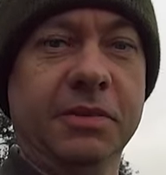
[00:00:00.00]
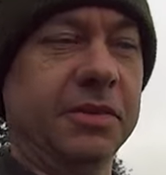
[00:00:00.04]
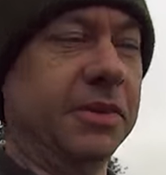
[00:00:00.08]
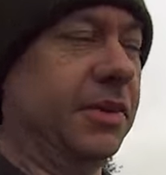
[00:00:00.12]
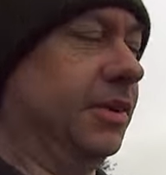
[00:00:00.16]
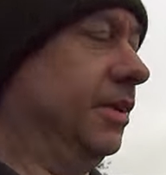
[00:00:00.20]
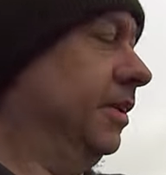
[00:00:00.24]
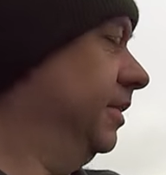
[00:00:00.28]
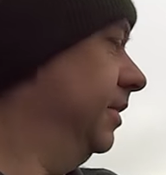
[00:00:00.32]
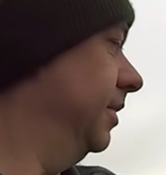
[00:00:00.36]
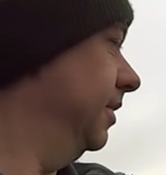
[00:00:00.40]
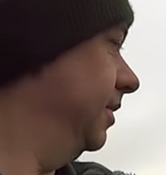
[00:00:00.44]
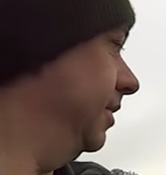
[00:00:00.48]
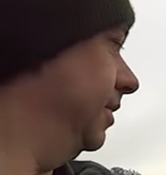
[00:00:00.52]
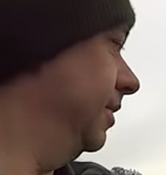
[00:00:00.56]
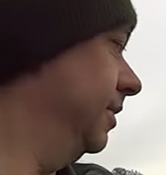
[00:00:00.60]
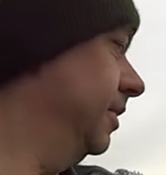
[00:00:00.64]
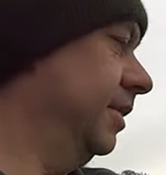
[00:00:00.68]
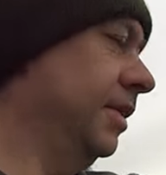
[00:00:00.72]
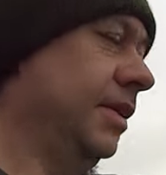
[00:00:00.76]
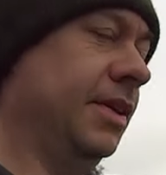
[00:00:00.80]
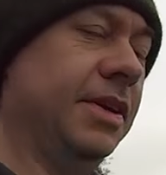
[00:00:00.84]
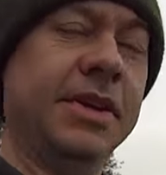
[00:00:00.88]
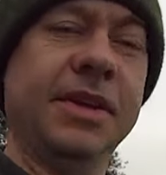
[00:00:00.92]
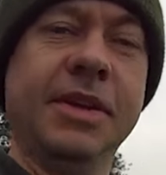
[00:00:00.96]
one.
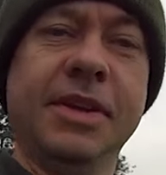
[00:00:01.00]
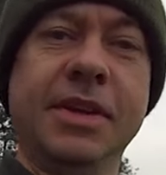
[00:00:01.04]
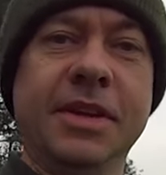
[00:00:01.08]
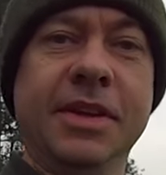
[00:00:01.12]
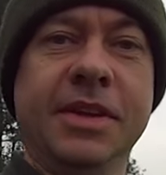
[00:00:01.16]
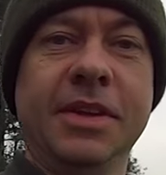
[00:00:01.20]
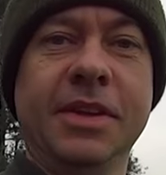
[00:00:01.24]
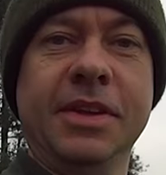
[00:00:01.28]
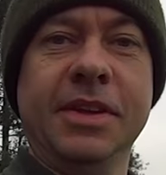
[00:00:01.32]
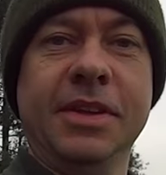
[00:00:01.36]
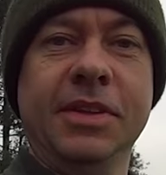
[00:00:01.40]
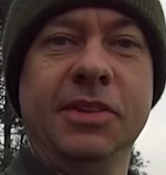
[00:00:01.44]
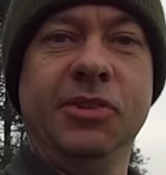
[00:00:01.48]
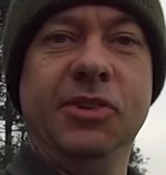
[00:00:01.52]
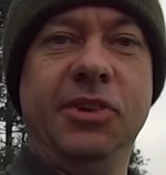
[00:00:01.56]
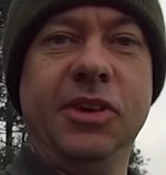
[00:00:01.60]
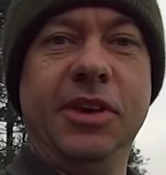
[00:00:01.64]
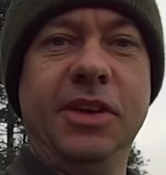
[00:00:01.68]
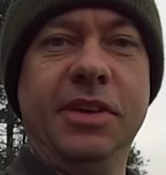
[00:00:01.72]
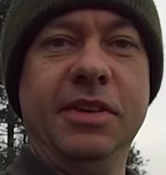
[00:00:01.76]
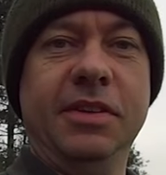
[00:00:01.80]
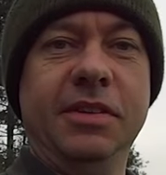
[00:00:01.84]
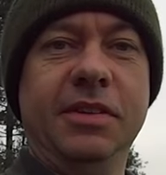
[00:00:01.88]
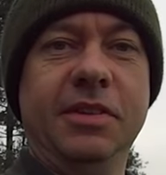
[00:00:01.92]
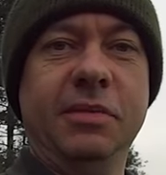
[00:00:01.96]

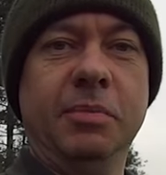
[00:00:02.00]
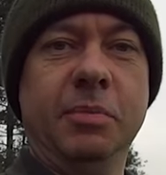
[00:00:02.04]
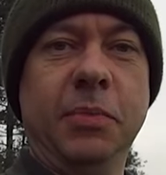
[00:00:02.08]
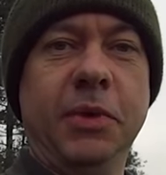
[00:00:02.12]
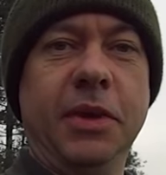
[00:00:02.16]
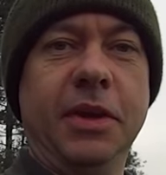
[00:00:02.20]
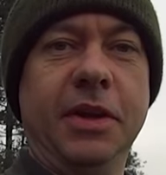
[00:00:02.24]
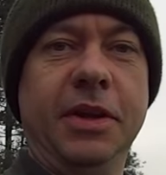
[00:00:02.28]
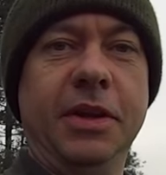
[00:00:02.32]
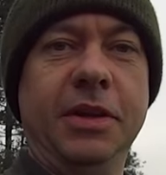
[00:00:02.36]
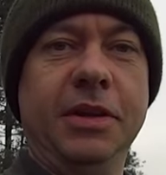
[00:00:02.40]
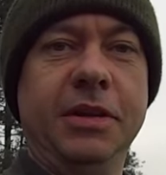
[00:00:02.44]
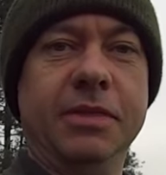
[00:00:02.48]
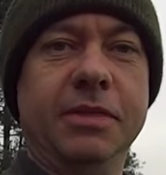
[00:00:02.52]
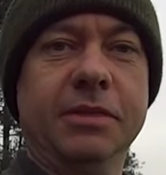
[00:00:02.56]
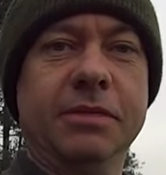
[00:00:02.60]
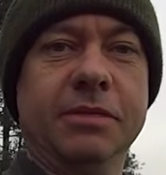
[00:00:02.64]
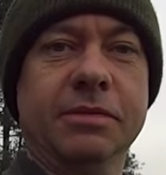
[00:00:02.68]
Cheers, bye.